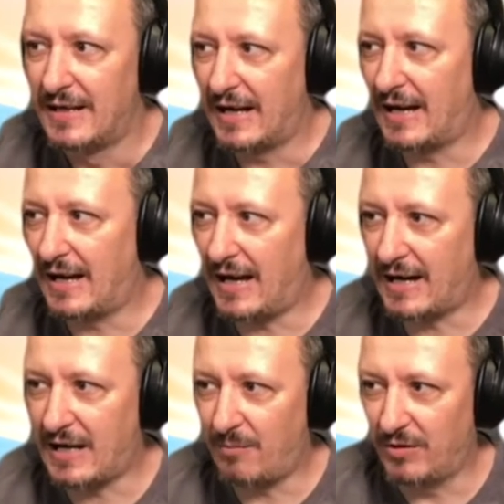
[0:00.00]
uh, are a
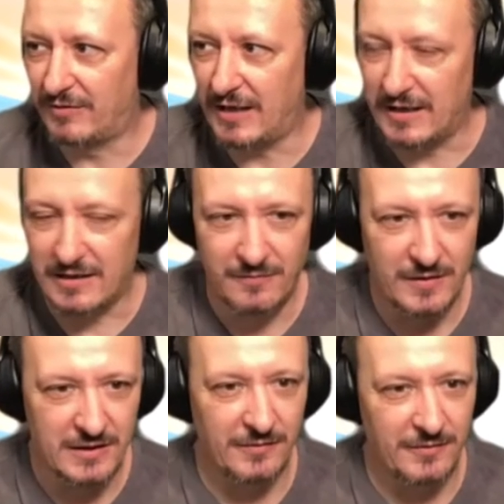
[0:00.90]
couple of things.
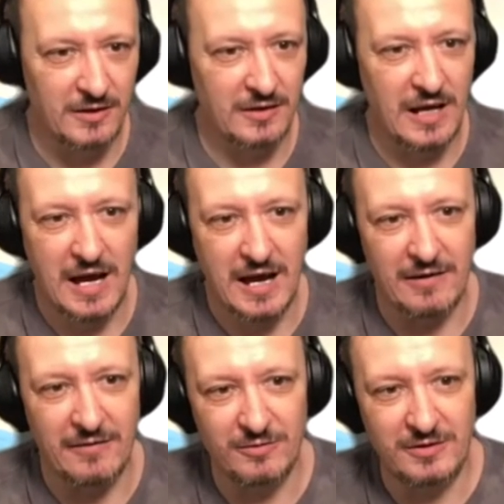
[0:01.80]
First of all, I
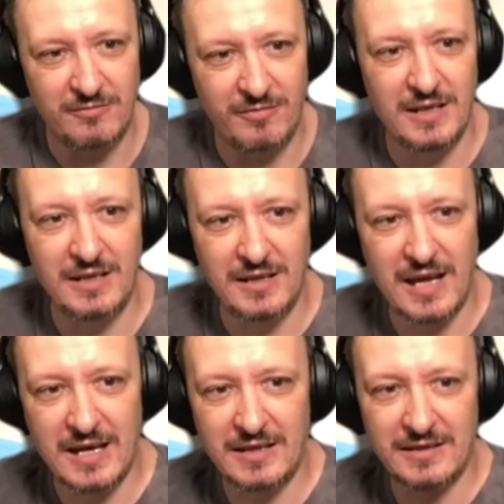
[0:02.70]
would really
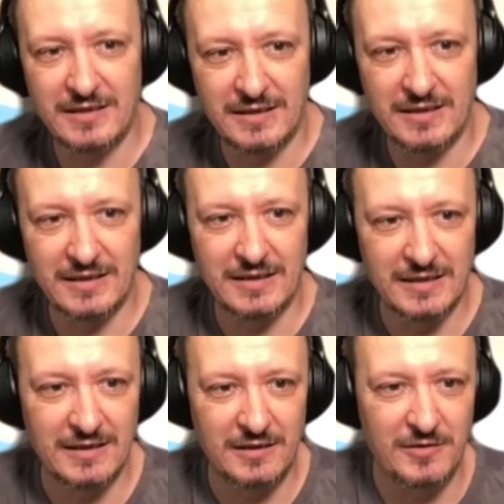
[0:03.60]
like
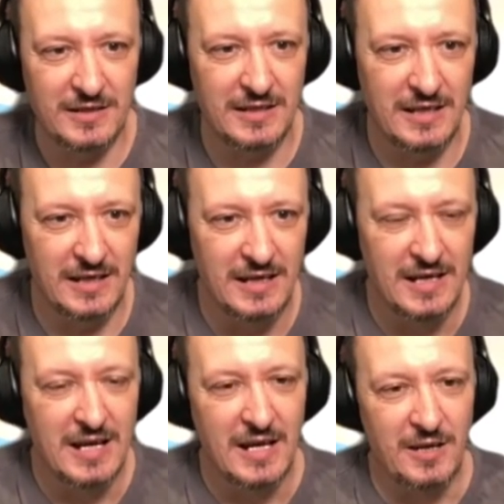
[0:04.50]
uh, to see
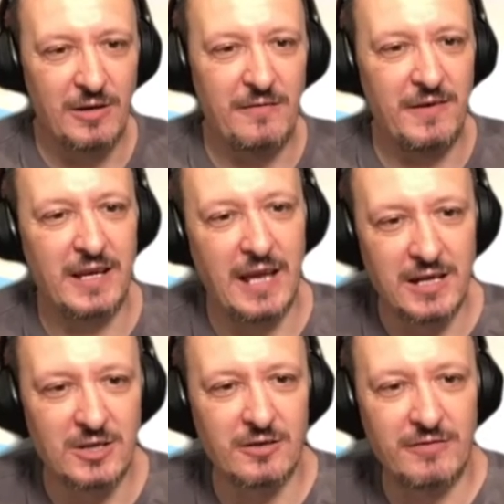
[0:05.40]

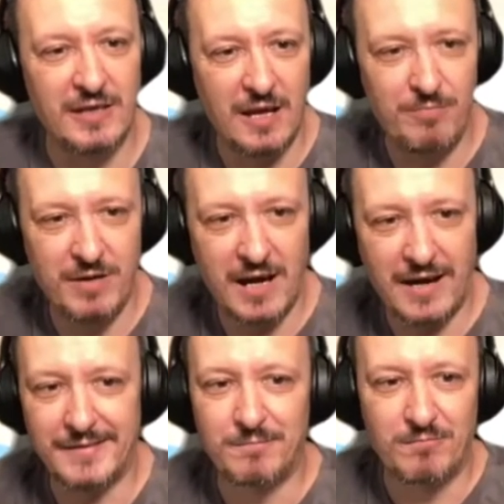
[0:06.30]
unification of the
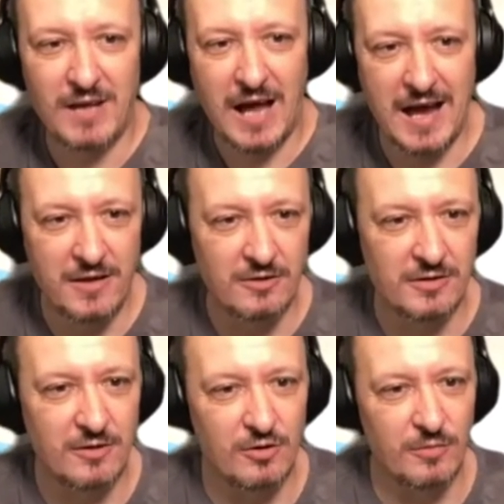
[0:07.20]
API. I use
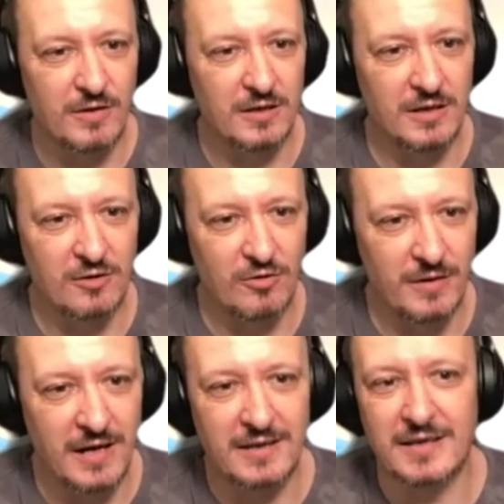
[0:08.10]
Kube, uh,
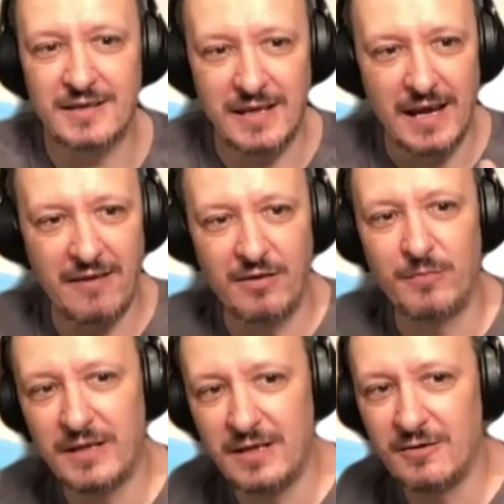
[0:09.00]
Kubernetes.
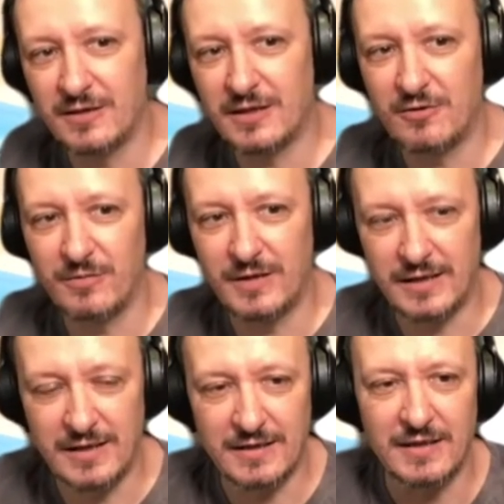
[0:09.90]
Everybody uses
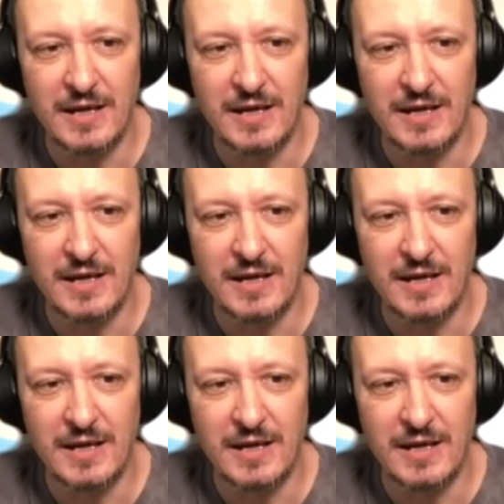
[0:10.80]
Kubernetes.